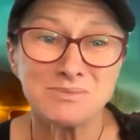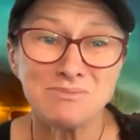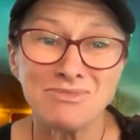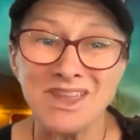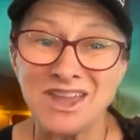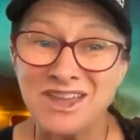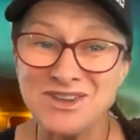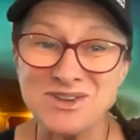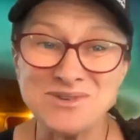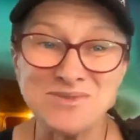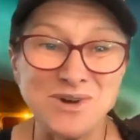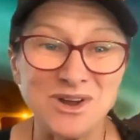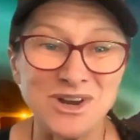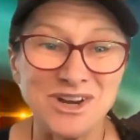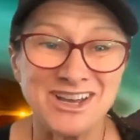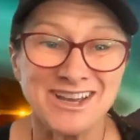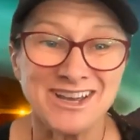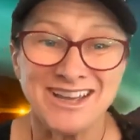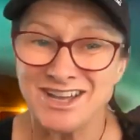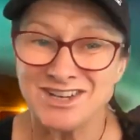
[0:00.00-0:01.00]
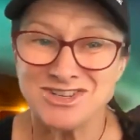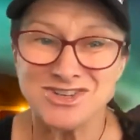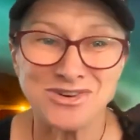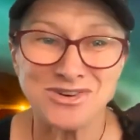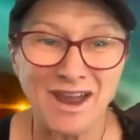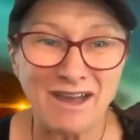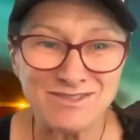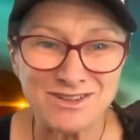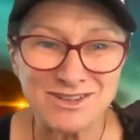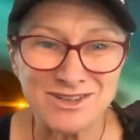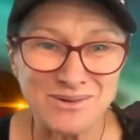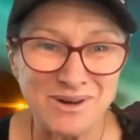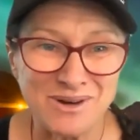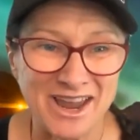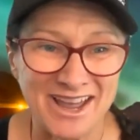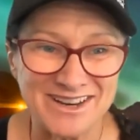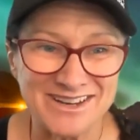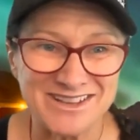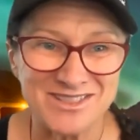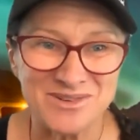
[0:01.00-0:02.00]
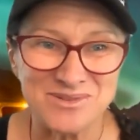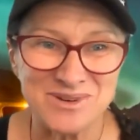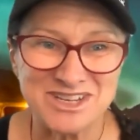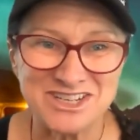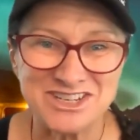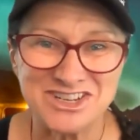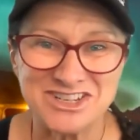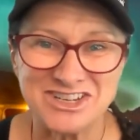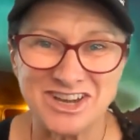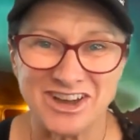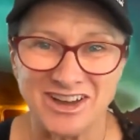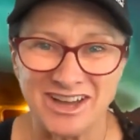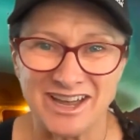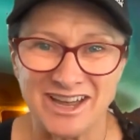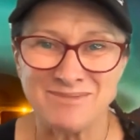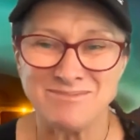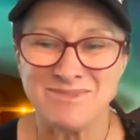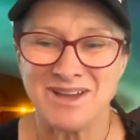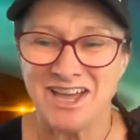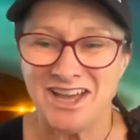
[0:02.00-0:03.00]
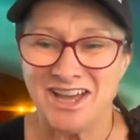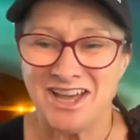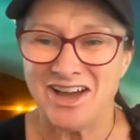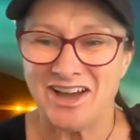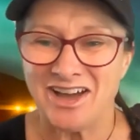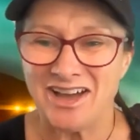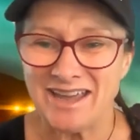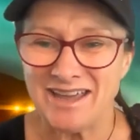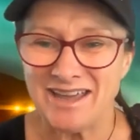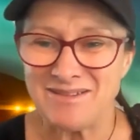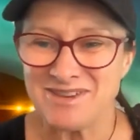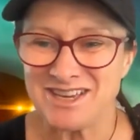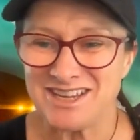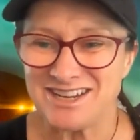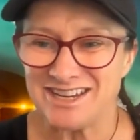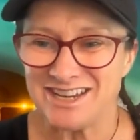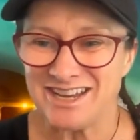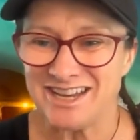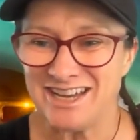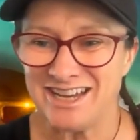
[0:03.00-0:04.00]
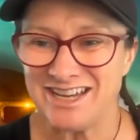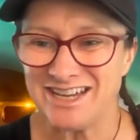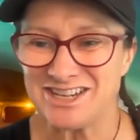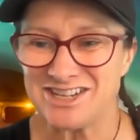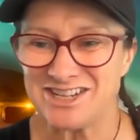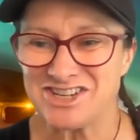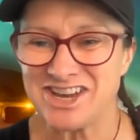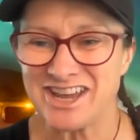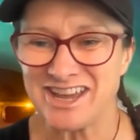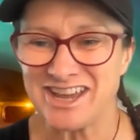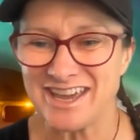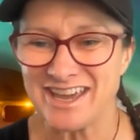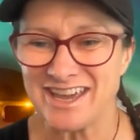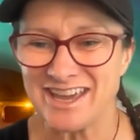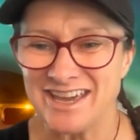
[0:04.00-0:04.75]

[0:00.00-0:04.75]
you want to travel around in the wintertime, I am going to share